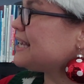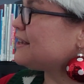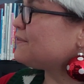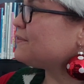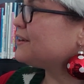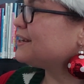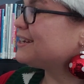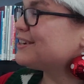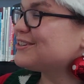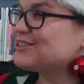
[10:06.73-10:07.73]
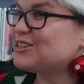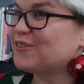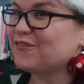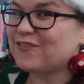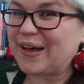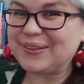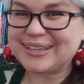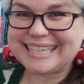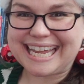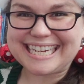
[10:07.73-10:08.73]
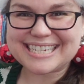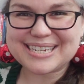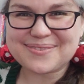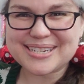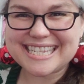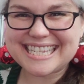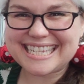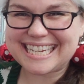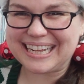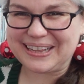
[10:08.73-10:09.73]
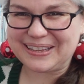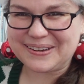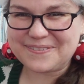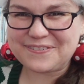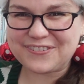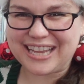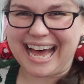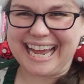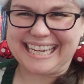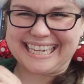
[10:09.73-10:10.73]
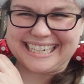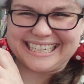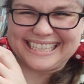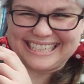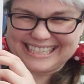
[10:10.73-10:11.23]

Eve, she felt like she was still flying.